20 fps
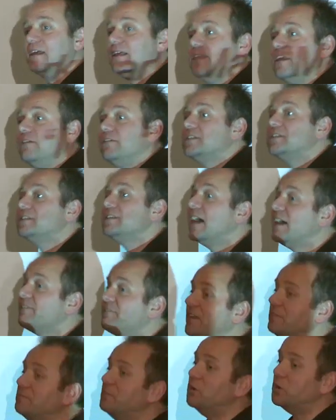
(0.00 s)
There is
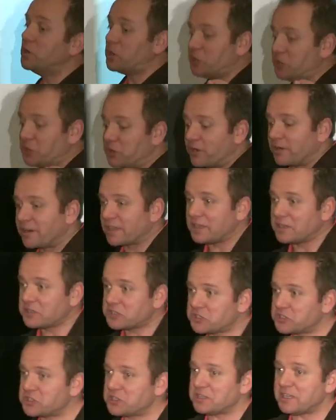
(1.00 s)
nothing more
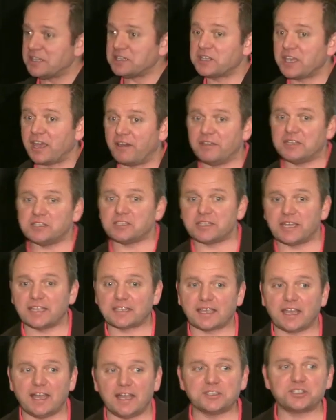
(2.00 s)
glorious than going to that
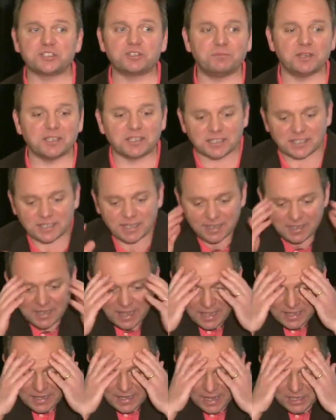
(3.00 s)
customer and said,
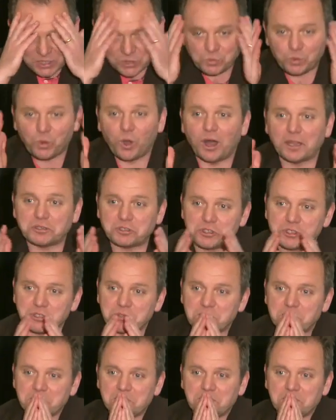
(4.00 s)
guess what?